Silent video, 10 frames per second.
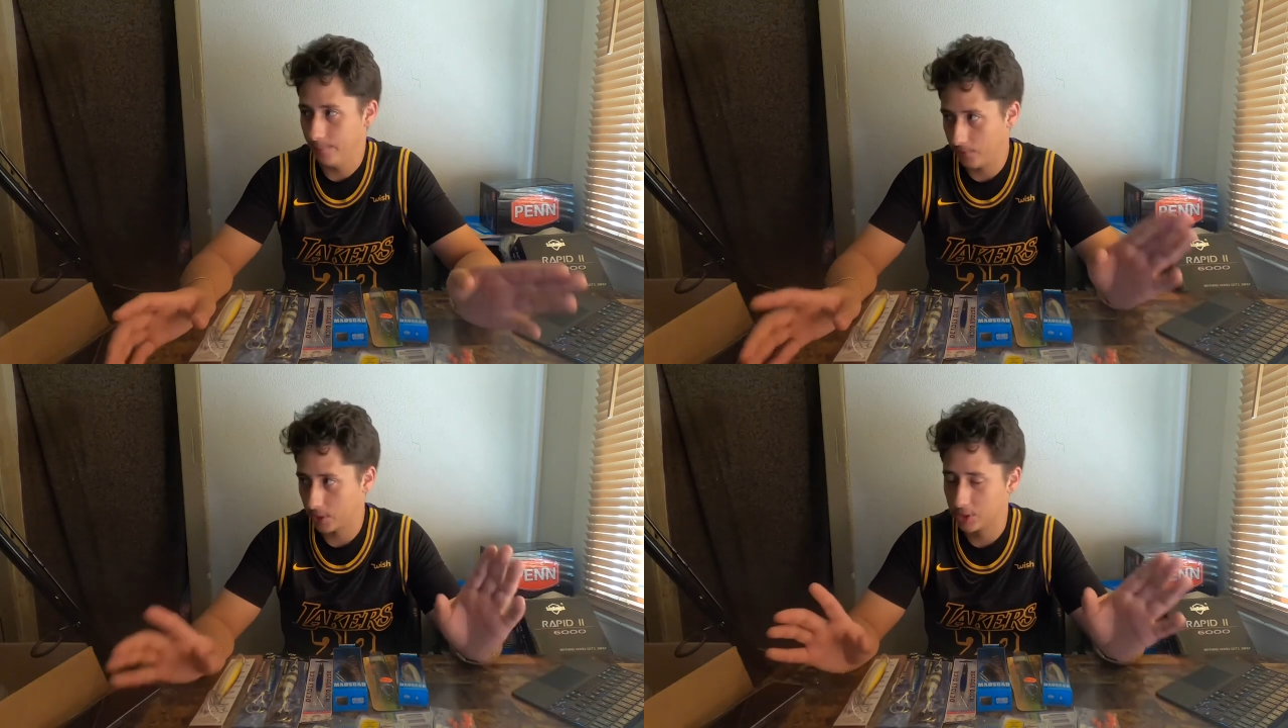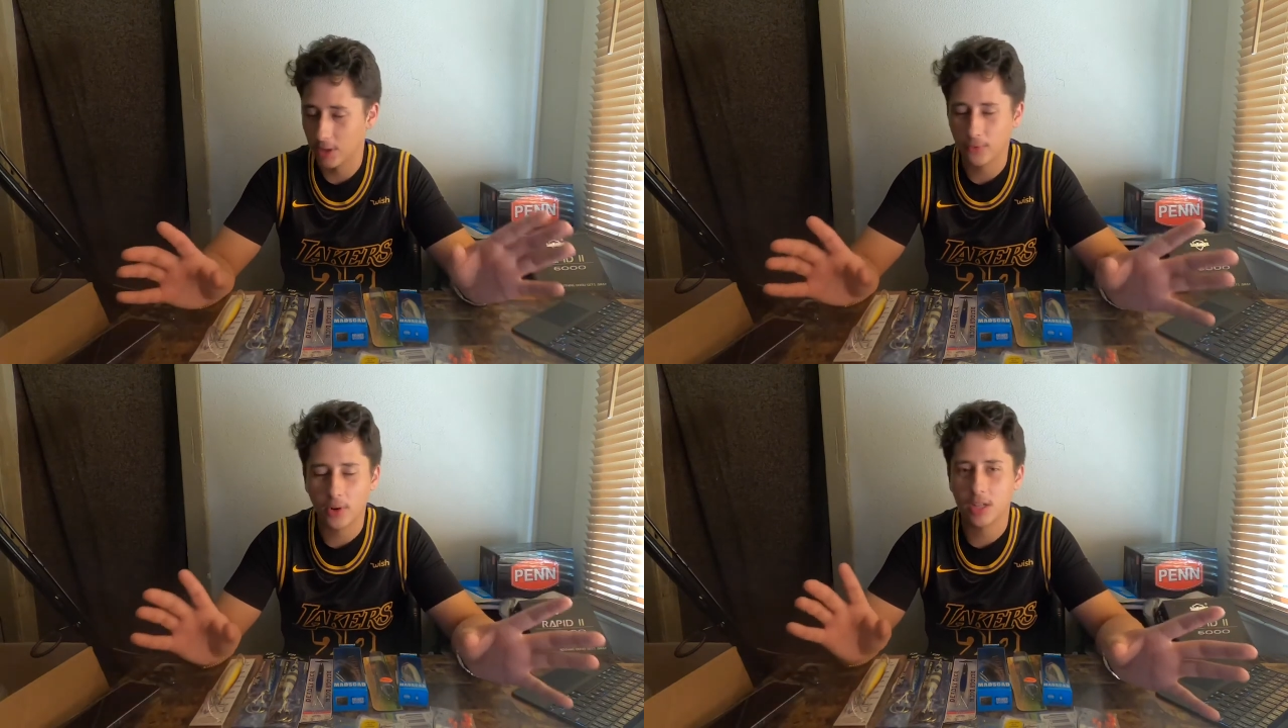for
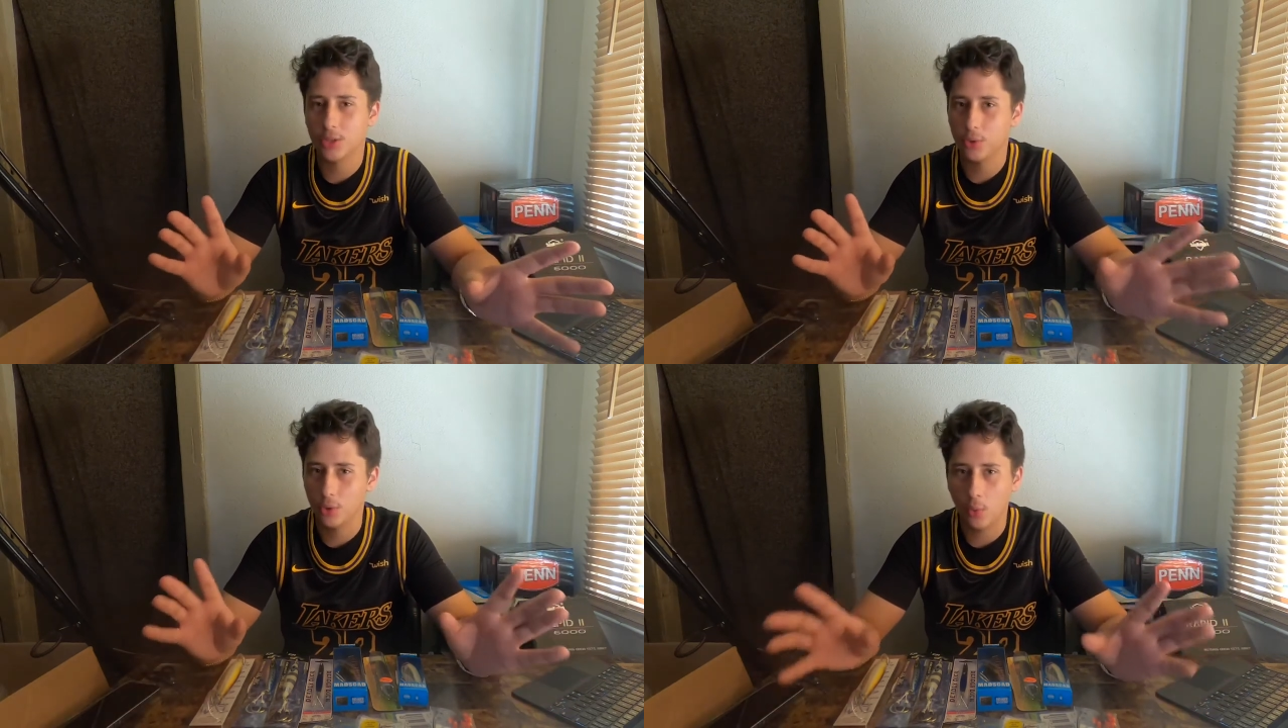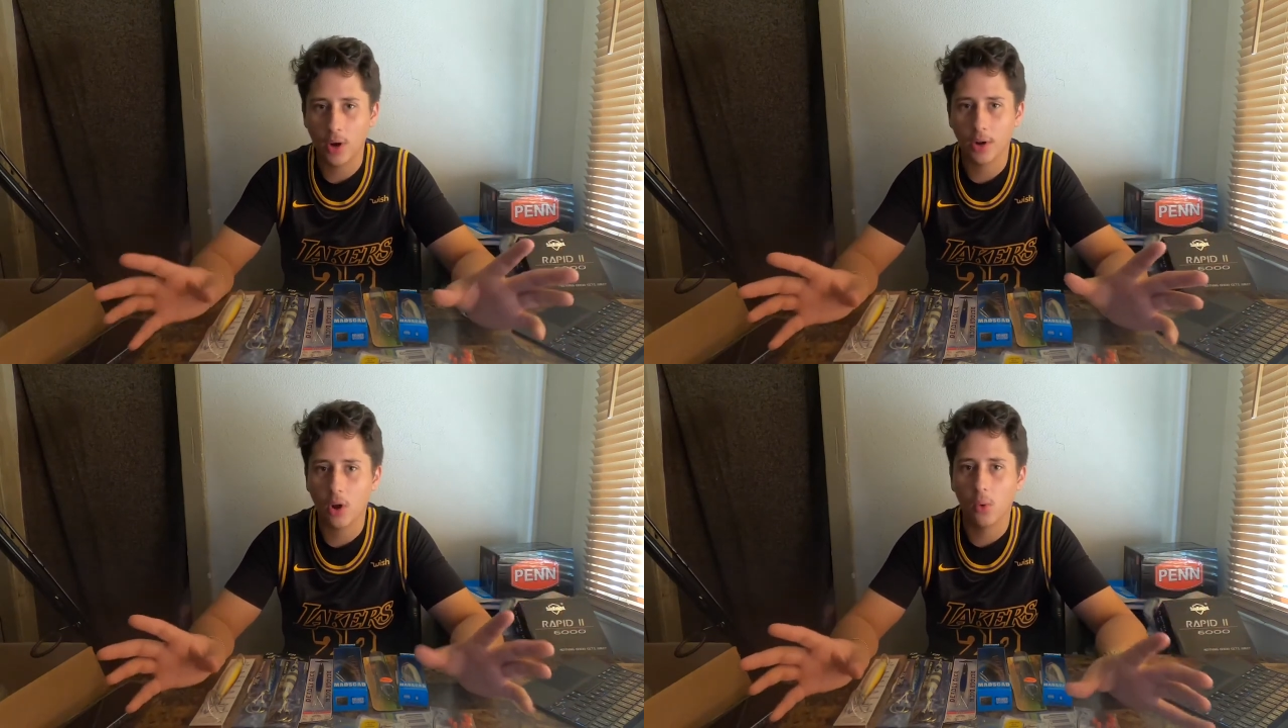surf rods, you do
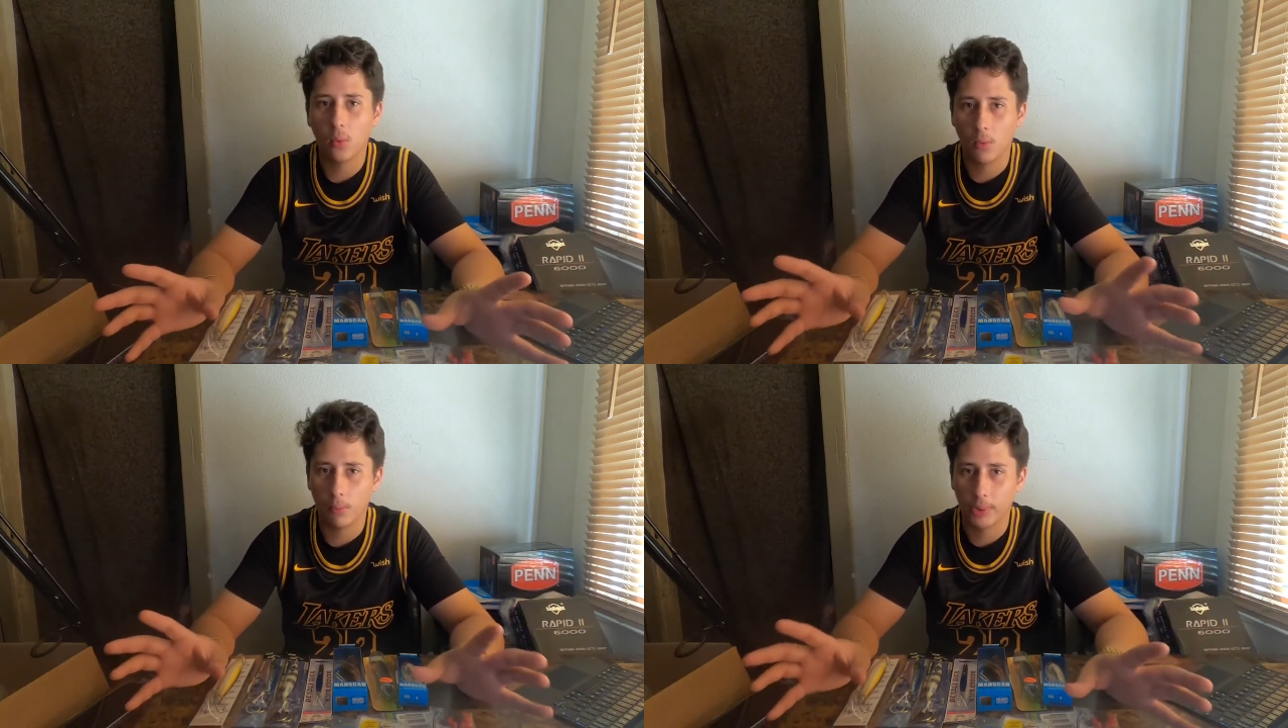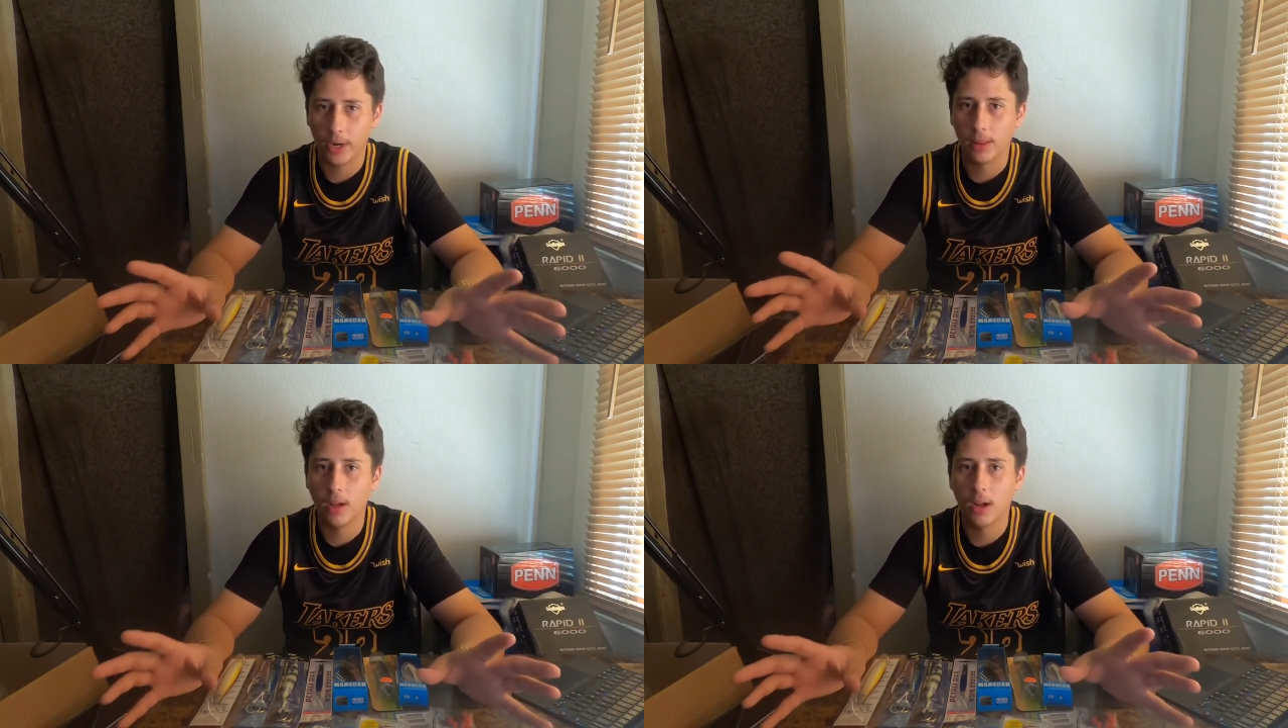want to go
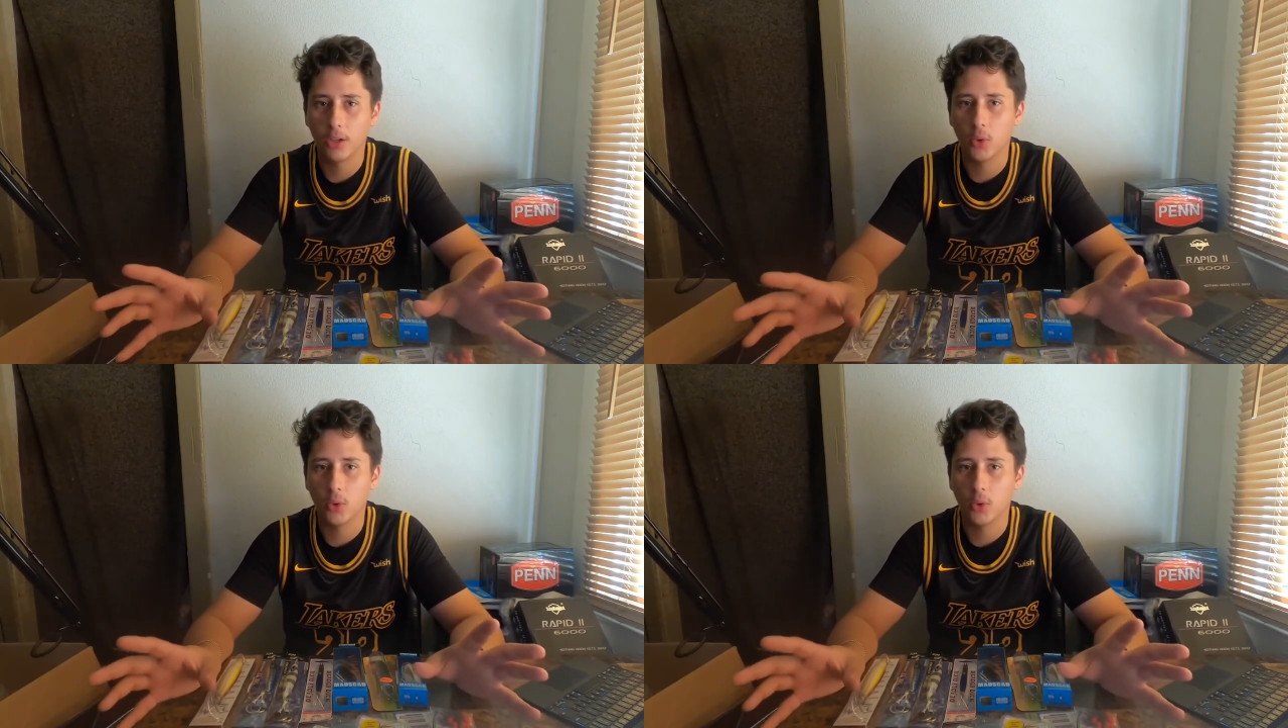pretty long.